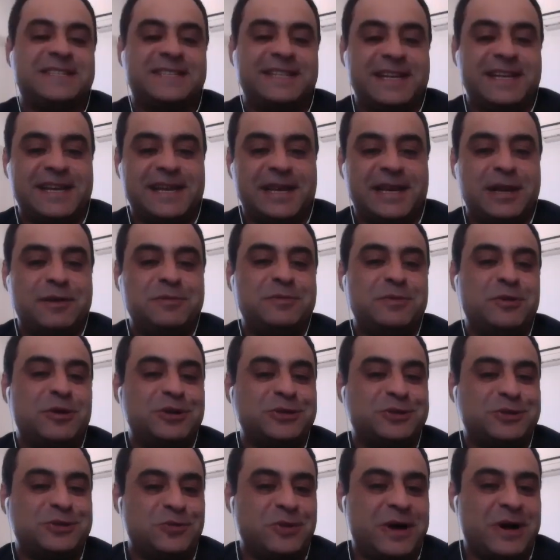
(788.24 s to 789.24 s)
let me
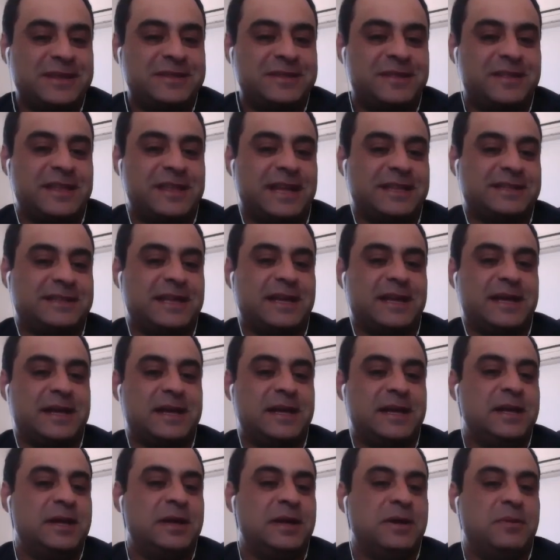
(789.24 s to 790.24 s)
also add
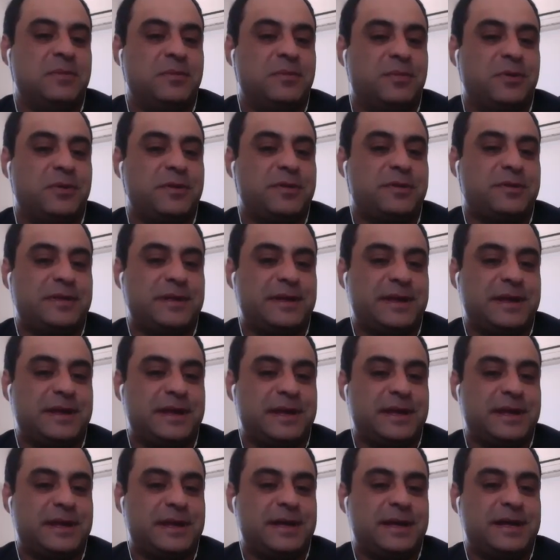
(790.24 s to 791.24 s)
that both
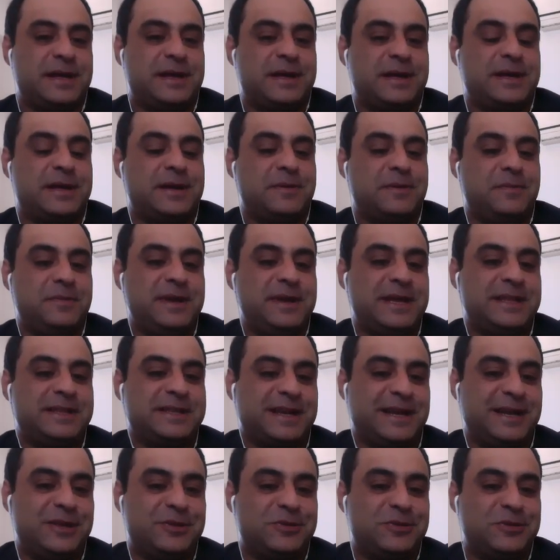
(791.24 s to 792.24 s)
me
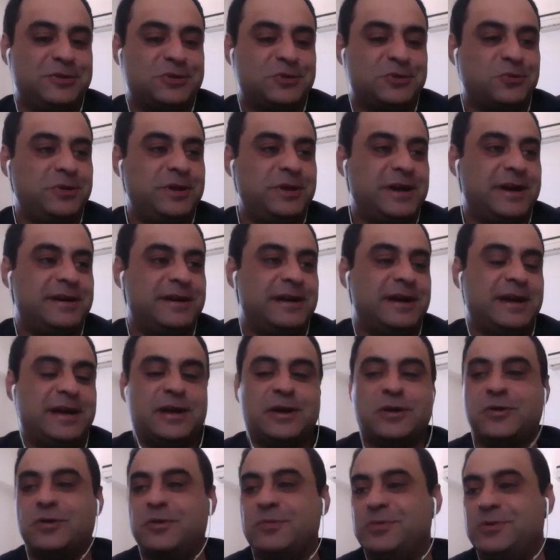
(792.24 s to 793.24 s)
and Klitos, we
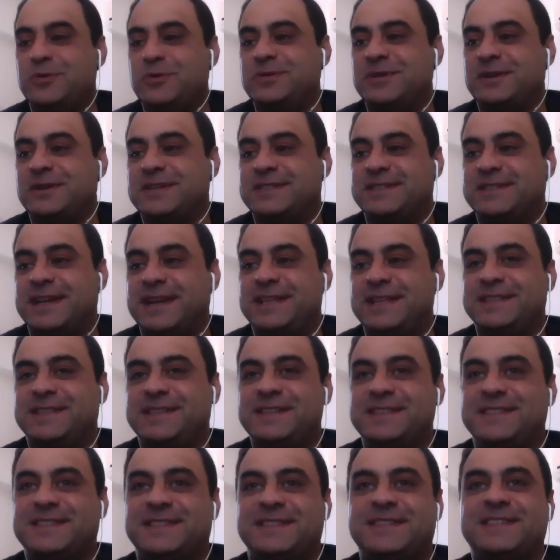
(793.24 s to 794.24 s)
are computer
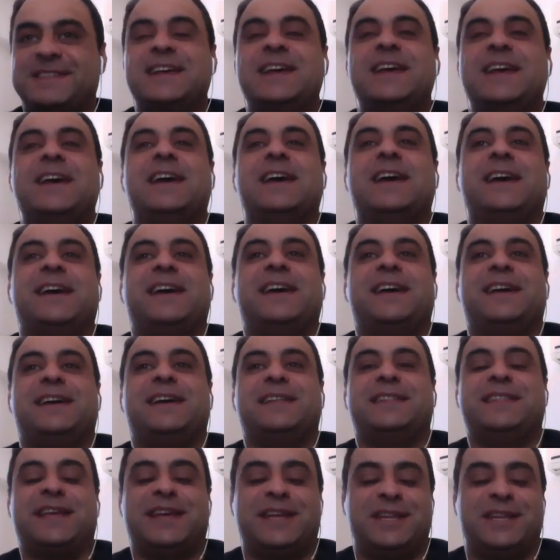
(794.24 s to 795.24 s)
scientists
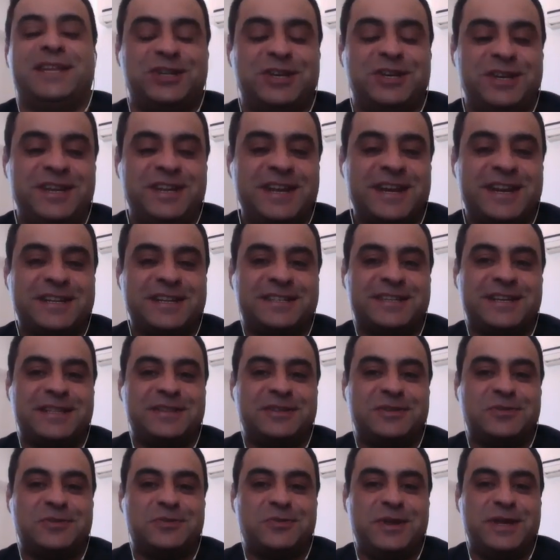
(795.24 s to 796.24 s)
and engineers,
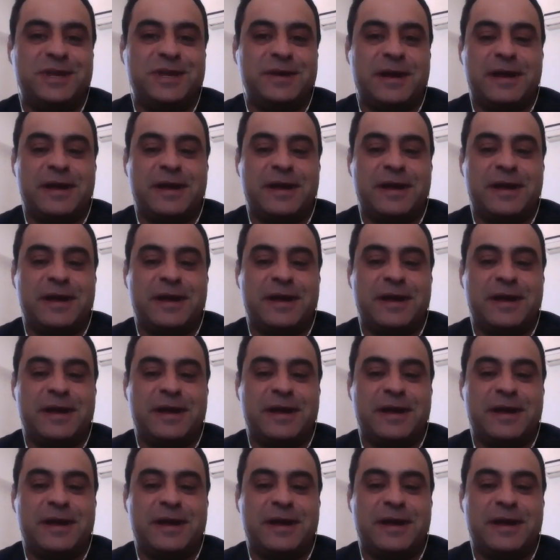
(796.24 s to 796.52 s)
and we,